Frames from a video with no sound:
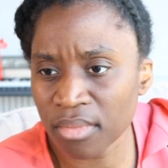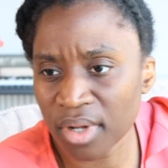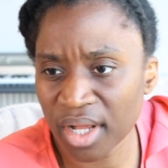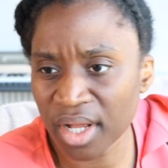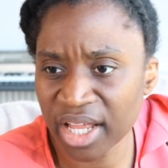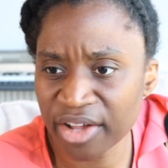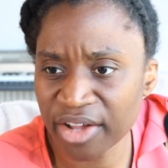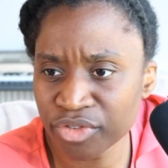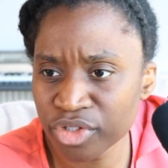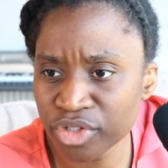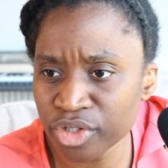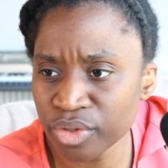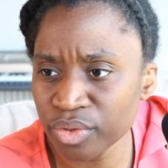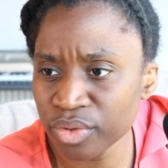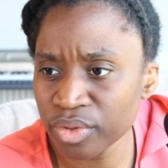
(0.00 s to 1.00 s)
I'll have
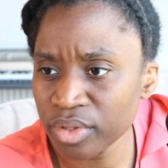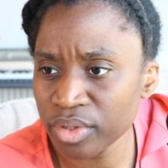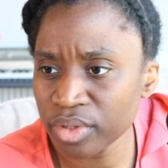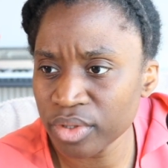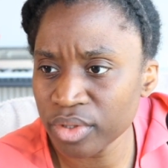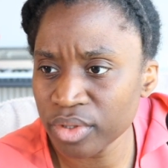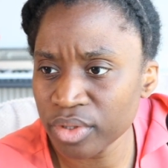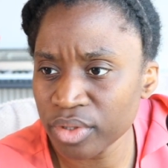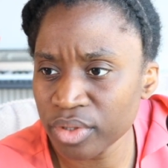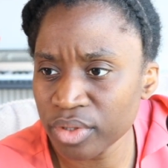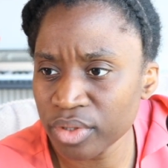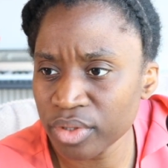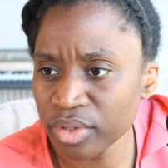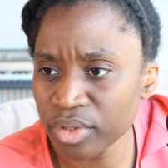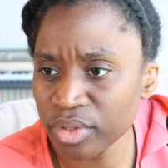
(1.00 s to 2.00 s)
to
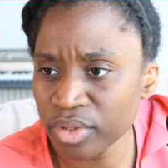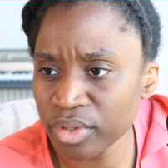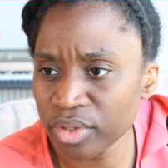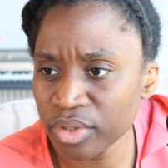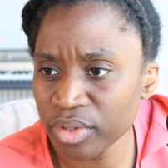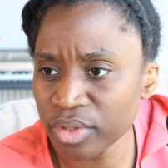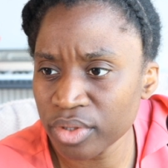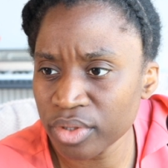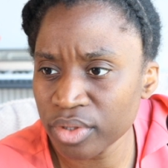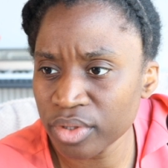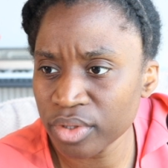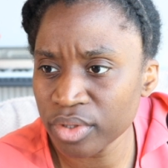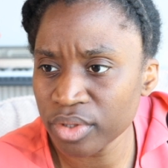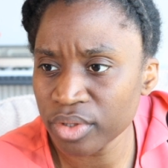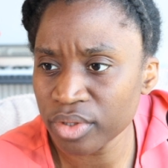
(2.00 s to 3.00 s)
sort of
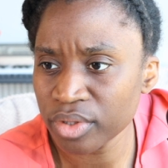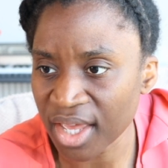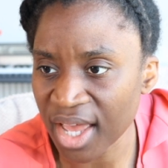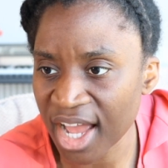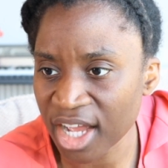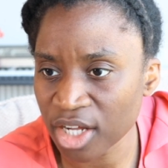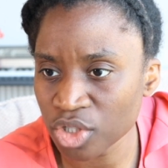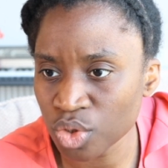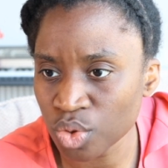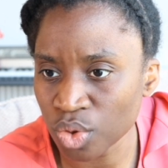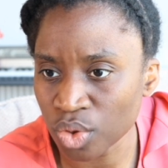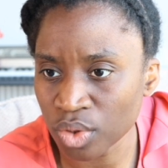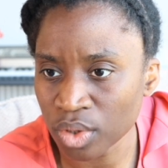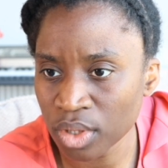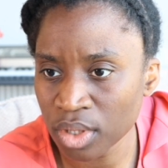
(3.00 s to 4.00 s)
get the actual